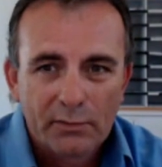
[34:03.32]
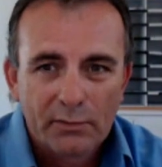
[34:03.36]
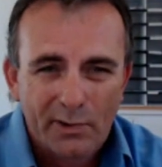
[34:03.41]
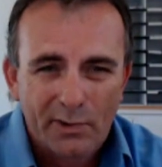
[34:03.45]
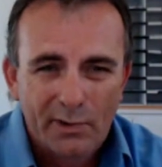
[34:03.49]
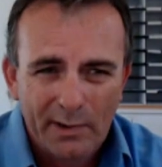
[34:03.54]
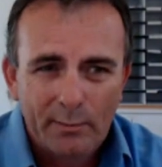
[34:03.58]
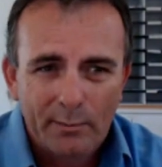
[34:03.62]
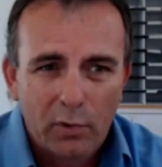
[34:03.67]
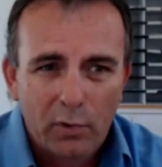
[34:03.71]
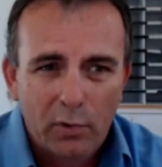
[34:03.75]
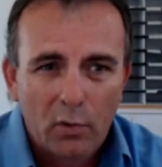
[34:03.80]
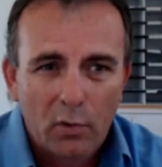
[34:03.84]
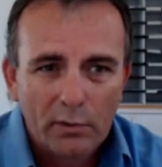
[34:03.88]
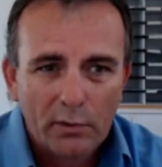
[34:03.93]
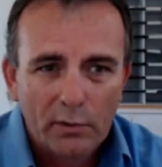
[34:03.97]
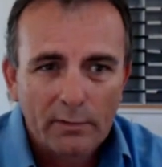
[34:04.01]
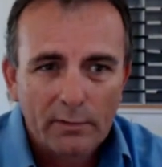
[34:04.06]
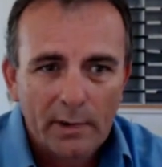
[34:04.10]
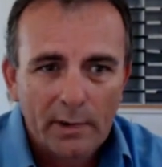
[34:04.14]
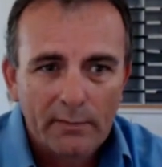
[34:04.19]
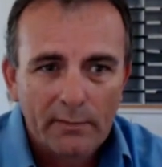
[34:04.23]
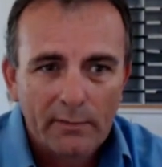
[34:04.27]
it's really
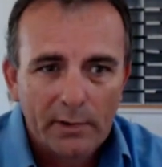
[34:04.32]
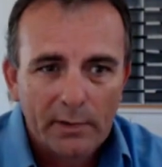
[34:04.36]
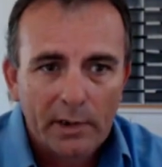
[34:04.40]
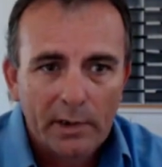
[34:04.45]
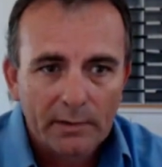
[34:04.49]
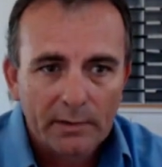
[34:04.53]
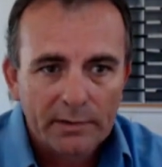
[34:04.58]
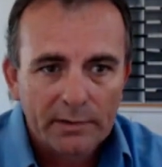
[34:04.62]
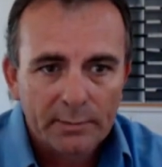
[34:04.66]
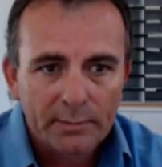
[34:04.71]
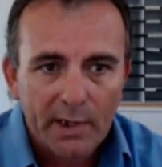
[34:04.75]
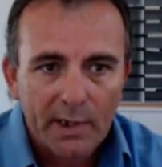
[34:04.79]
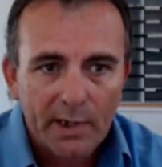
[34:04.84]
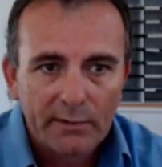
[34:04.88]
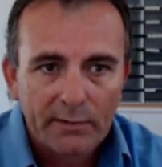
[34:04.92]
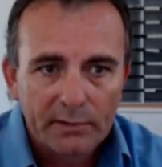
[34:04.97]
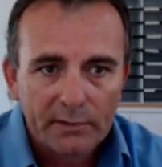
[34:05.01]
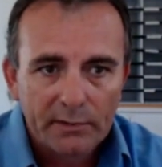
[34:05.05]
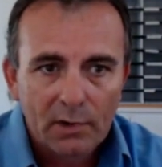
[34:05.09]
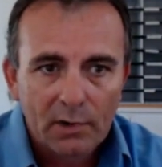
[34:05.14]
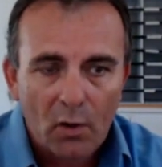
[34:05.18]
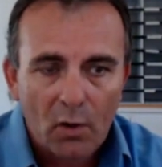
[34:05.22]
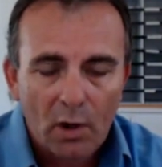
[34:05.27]
important that if you're going to
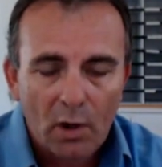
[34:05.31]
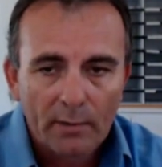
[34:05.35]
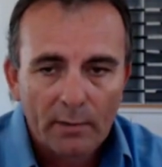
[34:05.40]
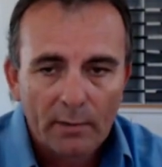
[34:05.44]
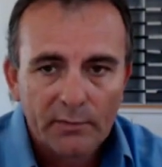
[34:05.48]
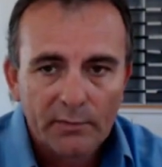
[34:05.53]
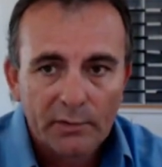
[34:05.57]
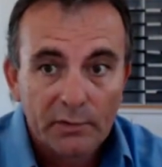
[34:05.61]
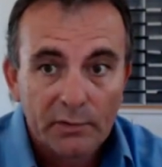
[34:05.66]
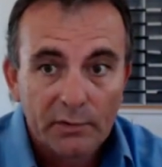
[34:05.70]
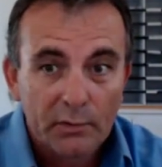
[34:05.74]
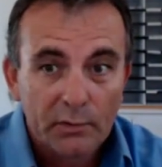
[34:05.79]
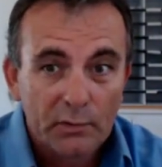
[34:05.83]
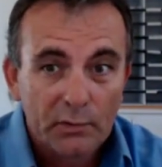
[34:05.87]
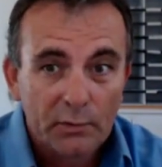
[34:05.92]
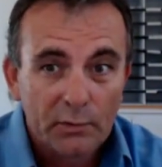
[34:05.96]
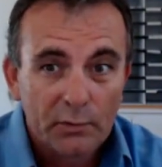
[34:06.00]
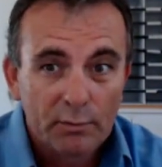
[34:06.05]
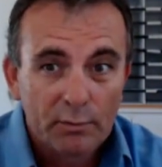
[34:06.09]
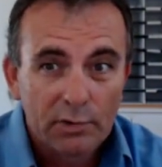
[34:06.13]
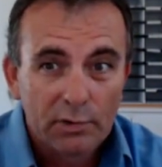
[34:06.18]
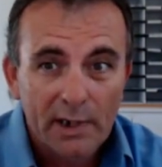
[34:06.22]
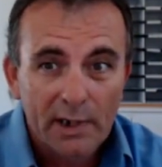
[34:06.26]
spend the time
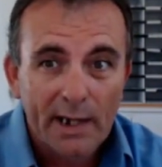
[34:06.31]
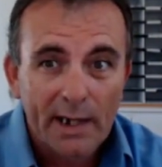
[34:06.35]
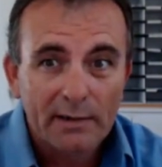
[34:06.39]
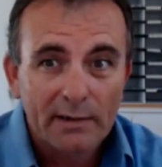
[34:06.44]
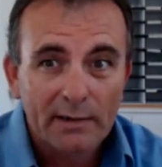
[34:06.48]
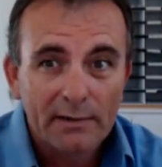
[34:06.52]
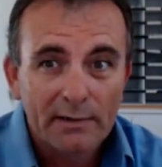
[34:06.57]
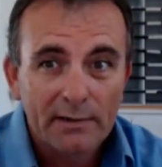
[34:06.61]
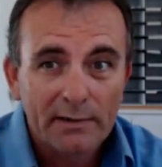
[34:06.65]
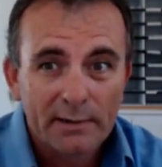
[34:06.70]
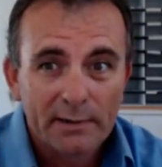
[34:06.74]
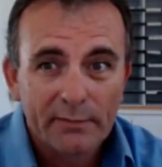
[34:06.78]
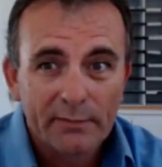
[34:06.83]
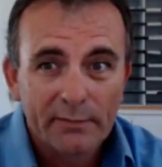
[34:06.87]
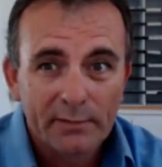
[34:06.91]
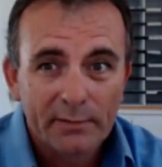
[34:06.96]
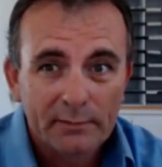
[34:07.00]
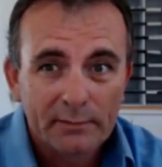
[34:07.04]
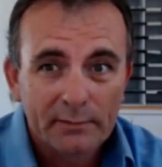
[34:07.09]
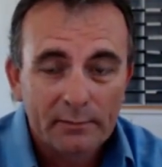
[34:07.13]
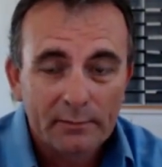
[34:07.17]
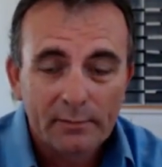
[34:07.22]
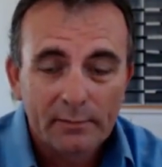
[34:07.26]
to
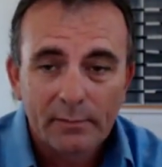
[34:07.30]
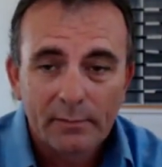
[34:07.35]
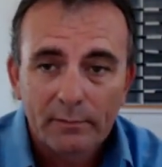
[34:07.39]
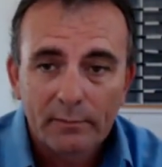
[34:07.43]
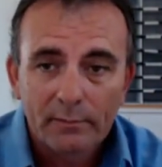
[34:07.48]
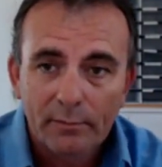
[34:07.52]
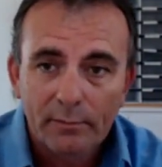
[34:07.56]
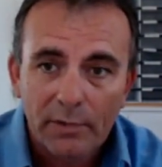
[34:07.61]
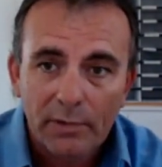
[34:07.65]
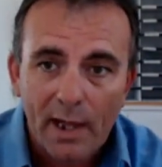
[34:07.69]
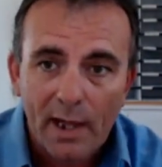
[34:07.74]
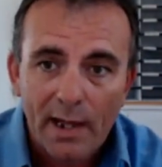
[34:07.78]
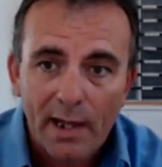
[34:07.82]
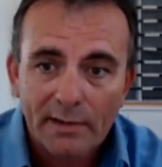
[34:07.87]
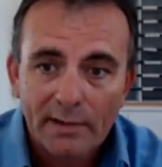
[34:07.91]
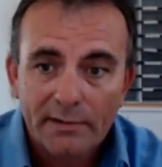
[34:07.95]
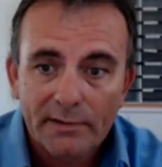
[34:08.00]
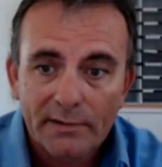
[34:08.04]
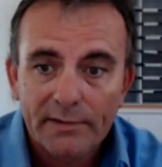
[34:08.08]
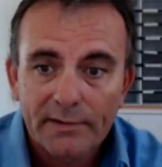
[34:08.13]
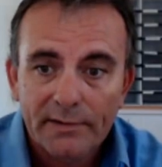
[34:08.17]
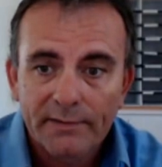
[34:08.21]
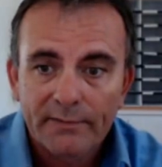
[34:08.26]
blend different
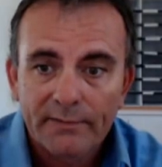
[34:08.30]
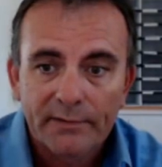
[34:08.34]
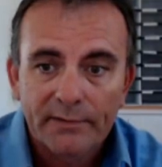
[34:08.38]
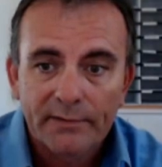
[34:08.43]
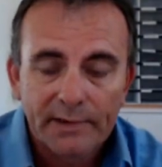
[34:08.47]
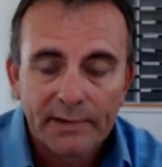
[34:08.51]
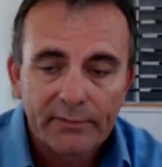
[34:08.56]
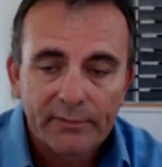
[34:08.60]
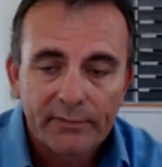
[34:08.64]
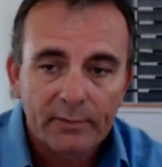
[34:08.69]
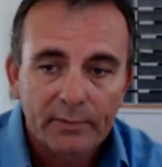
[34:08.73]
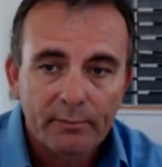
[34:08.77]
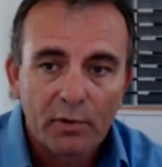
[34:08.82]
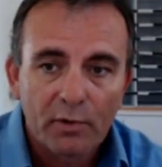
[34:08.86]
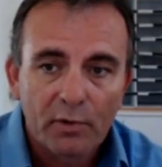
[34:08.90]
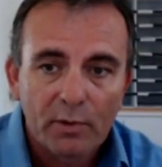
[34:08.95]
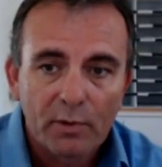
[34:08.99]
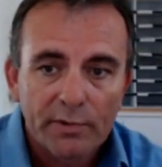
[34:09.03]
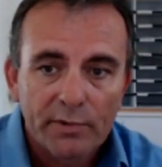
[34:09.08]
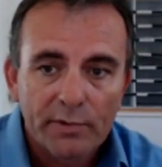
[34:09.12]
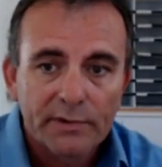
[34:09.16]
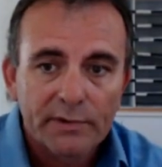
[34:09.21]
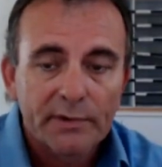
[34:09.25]
plants for
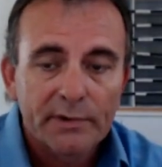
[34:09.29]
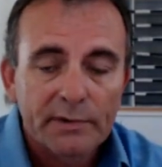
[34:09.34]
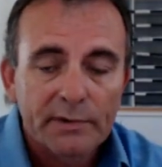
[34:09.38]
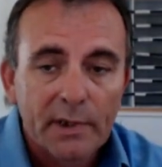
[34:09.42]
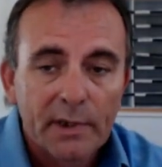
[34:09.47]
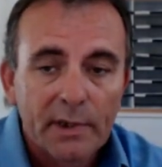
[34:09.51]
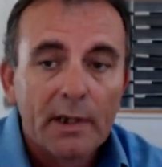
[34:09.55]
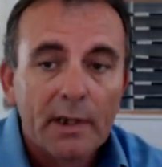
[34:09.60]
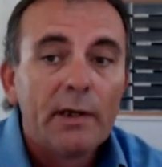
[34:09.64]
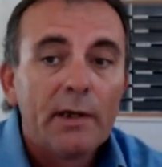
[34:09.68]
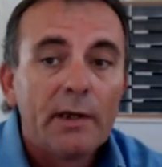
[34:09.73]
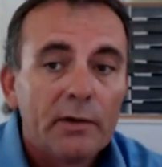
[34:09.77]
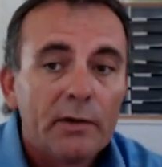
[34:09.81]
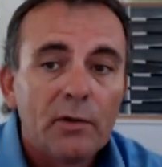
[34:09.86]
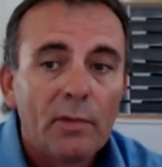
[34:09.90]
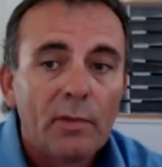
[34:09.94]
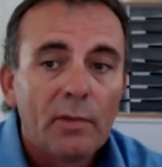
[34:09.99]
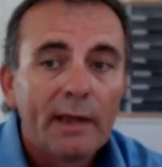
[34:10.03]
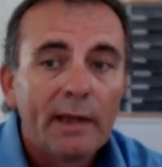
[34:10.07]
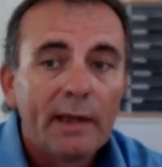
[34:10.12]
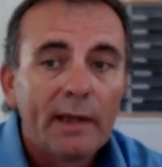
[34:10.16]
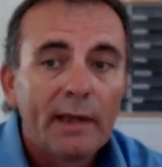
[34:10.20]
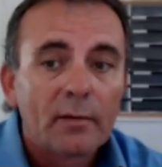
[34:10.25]
different purposes,
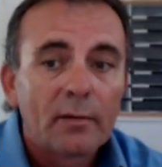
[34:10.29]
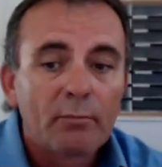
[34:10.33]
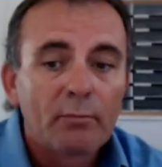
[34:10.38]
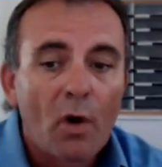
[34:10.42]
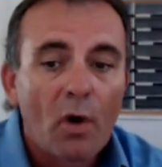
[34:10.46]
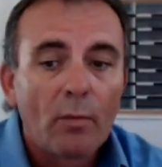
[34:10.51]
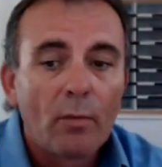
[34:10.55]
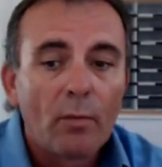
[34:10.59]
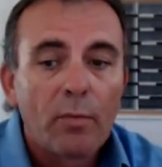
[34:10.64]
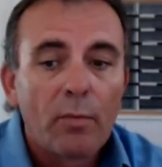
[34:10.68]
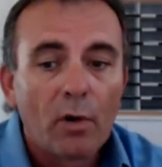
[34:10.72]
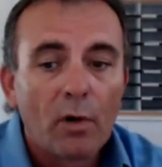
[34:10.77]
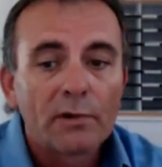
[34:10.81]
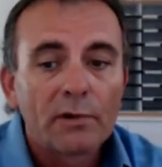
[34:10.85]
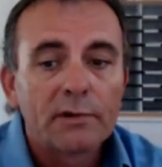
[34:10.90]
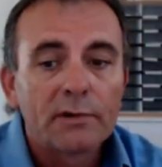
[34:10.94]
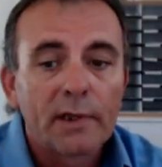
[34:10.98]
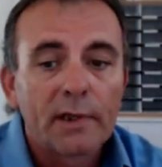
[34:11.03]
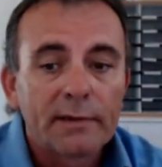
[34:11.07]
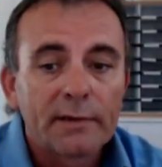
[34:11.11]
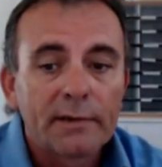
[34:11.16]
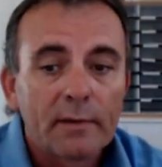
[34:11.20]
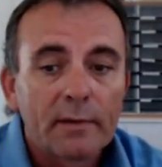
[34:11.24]
you make the
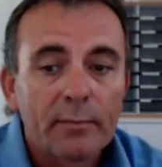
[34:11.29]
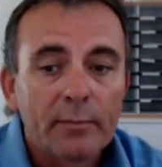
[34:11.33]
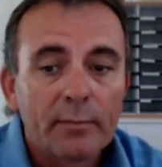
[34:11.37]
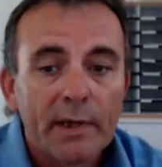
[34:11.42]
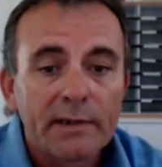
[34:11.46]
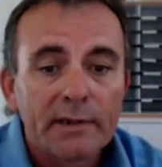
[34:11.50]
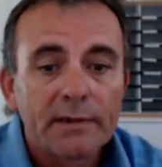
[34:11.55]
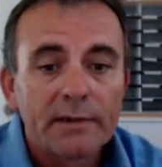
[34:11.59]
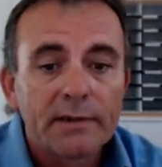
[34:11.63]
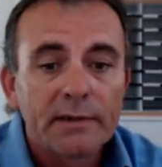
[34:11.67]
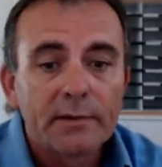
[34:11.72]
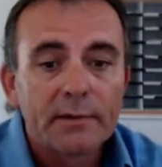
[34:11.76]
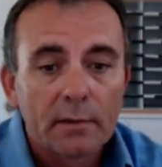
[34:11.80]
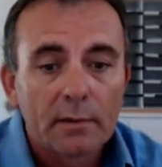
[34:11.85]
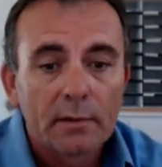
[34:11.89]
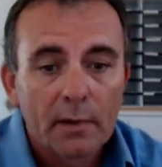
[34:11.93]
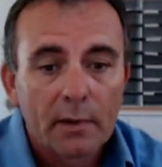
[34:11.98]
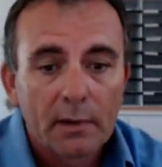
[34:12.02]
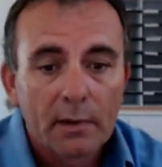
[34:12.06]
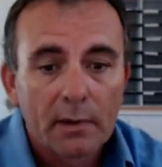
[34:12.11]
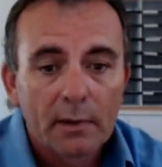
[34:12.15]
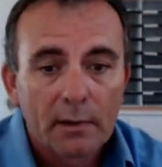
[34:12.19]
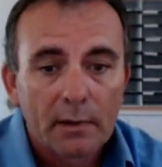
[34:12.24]
compost at the
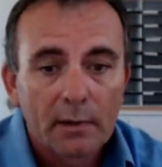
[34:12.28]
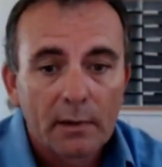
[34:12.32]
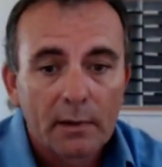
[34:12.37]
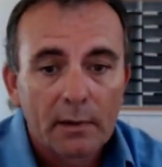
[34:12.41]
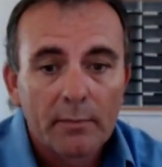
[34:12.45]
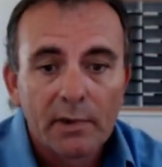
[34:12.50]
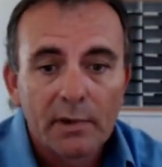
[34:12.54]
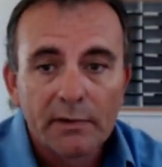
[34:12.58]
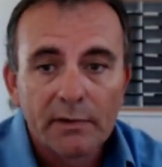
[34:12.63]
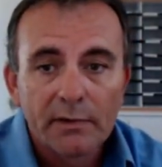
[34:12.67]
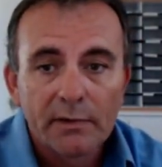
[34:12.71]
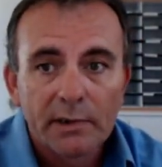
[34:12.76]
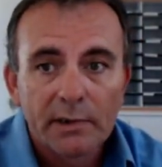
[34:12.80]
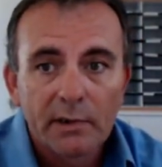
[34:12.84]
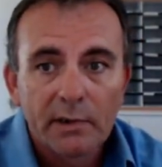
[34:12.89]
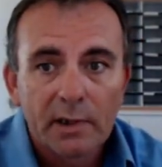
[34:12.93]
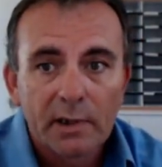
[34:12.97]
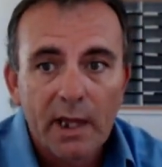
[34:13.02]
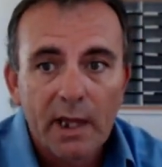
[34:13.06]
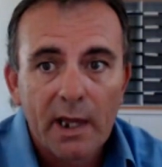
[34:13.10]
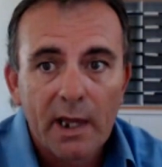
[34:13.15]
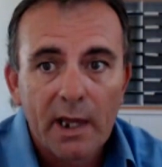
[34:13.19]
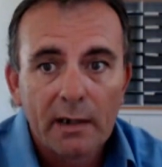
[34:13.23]
best
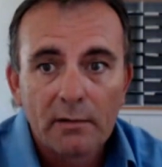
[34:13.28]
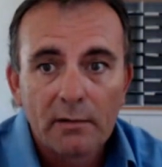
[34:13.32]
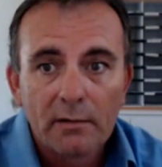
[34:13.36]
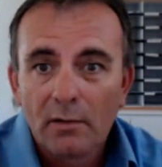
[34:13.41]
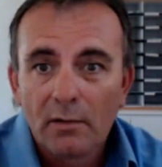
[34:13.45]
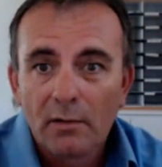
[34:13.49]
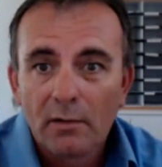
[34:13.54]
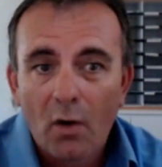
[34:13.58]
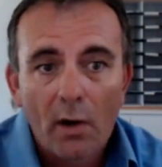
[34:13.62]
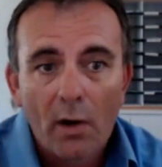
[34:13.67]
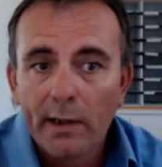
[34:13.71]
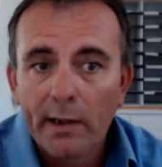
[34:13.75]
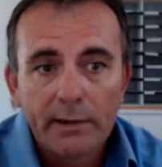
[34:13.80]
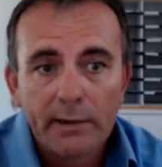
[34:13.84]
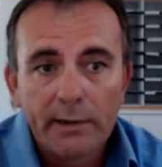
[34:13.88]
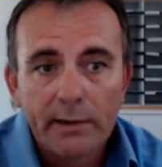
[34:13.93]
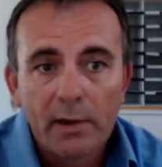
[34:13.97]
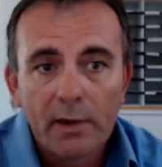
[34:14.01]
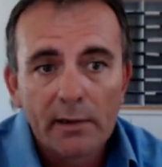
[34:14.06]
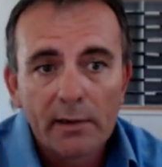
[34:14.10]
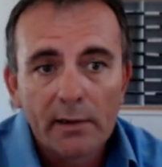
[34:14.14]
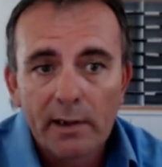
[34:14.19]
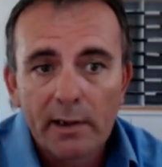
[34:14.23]
ability you can,
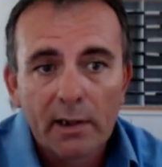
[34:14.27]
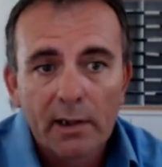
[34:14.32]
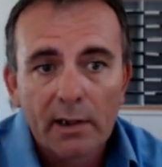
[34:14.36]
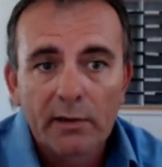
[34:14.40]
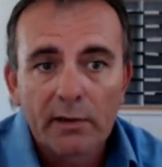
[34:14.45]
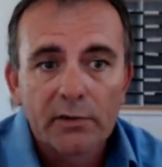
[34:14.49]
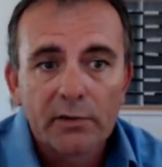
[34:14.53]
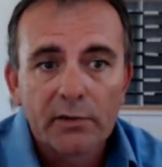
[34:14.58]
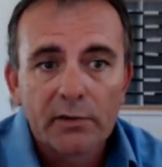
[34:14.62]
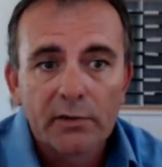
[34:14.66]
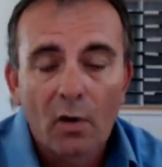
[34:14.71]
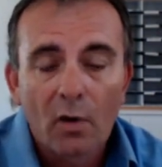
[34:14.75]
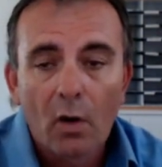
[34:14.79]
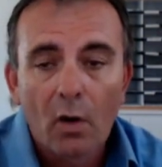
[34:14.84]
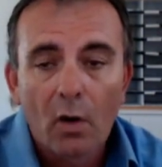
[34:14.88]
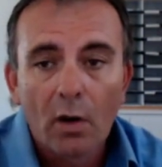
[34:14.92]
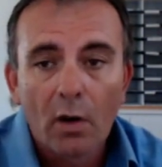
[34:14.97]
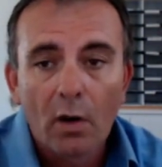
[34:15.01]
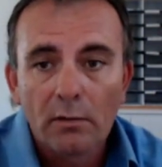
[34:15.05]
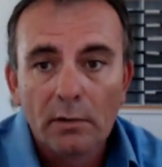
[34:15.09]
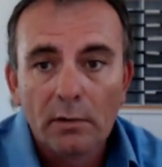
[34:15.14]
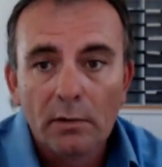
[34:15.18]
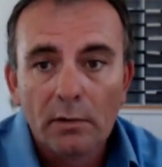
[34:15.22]
i.e. don't let it
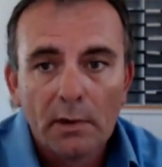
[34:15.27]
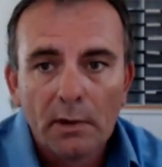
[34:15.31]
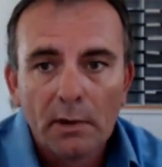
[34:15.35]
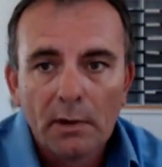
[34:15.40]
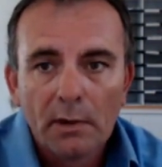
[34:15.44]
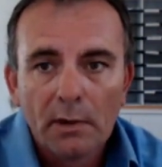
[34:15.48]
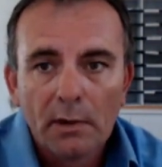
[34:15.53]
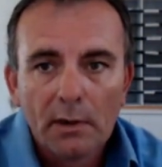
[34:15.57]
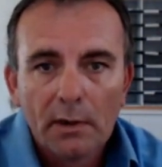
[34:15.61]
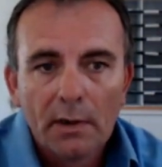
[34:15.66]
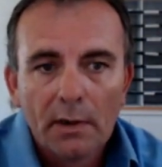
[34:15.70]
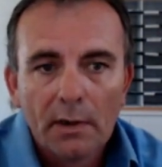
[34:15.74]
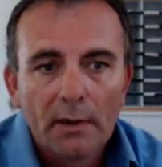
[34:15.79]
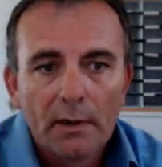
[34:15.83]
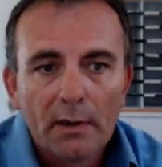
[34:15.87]
get too hot.